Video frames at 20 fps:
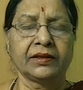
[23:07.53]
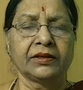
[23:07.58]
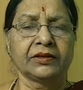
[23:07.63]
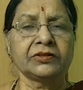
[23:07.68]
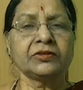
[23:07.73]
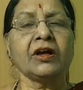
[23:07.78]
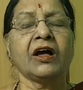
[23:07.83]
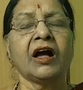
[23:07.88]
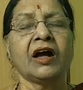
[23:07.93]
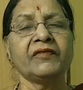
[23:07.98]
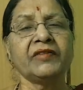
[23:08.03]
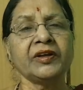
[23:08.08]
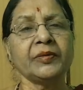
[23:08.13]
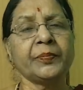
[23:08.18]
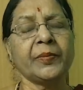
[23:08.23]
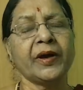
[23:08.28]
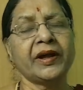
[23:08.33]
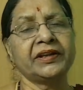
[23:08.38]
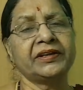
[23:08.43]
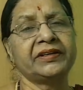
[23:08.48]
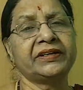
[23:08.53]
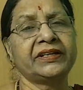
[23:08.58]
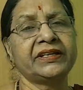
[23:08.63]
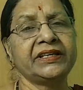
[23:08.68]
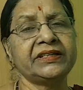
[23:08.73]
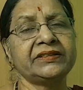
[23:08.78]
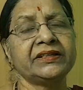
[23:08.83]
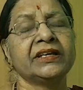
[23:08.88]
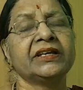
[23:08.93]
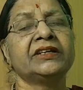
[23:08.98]
So our point
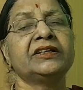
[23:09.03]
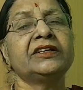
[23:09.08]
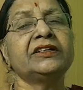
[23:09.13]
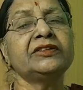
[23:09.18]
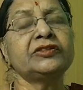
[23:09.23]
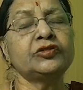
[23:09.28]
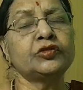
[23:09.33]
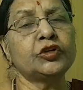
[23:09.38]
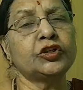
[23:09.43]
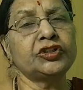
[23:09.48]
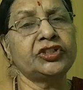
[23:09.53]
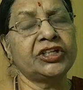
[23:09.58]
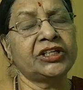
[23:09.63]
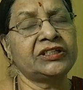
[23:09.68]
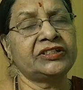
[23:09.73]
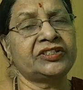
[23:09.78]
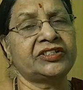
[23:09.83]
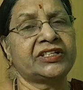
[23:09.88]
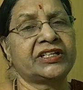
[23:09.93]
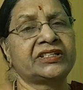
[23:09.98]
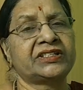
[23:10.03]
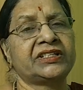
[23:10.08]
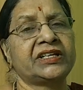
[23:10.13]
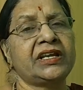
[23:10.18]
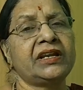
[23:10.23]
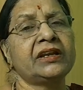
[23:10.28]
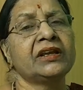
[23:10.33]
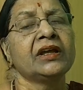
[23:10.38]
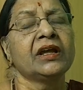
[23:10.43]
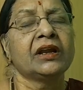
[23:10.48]
is, in social structure,
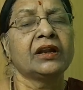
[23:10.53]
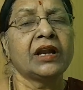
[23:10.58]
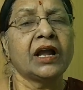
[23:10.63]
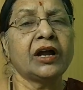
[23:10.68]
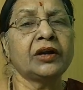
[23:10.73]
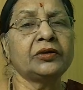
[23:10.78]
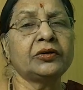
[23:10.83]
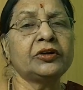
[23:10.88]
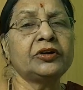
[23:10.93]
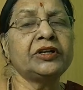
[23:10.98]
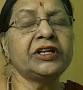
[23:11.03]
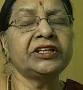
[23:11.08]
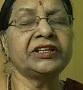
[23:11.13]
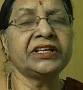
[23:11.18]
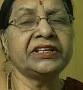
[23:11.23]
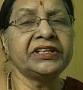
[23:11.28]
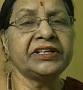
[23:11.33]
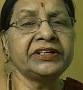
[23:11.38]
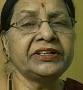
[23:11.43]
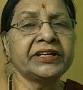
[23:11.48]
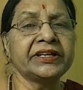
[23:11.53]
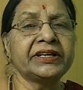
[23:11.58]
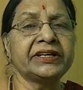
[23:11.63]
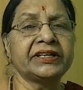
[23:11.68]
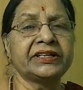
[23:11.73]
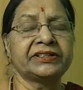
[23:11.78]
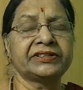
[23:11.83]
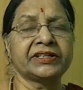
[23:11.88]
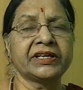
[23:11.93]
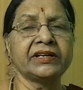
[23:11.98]
not only the
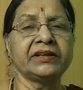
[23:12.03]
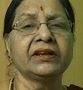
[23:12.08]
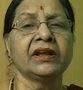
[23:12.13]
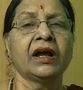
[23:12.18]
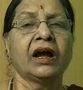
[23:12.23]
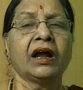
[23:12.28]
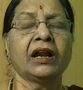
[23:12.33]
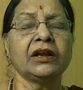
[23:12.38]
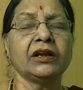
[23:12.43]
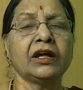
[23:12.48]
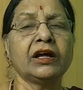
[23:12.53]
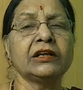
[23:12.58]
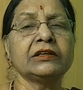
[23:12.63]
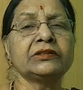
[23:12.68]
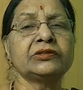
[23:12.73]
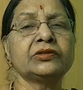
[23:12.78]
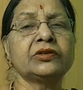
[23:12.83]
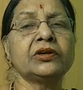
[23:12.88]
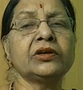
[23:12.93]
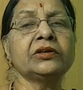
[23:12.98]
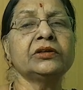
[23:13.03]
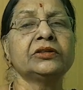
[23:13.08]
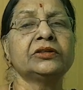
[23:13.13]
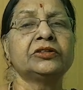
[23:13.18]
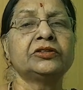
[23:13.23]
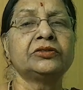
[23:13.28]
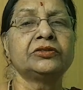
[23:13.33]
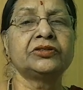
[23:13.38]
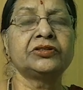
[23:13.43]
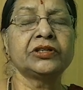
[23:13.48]
integration and also
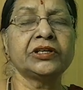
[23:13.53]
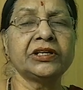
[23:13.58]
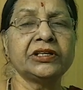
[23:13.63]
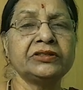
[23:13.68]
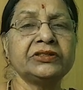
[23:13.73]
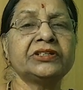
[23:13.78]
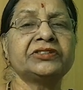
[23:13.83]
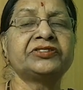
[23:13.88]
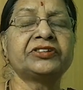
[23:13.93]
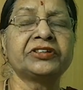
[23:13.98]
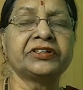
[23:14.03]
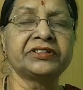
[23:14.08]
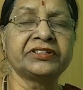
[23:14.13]
changes